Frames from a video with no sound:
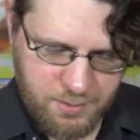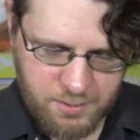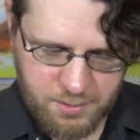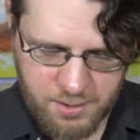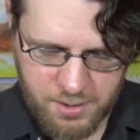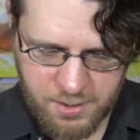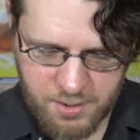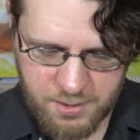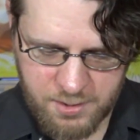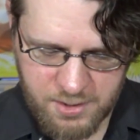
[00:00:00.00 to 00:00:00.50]

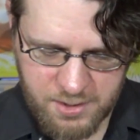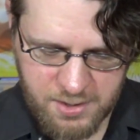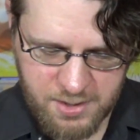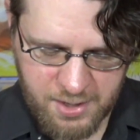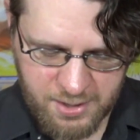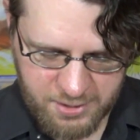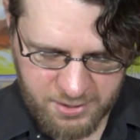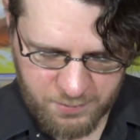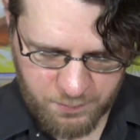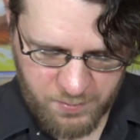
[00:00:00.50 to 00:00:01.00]
And then
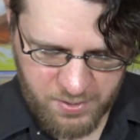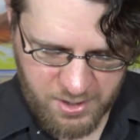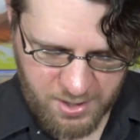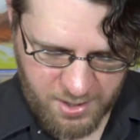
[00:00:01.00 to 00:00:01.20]
next we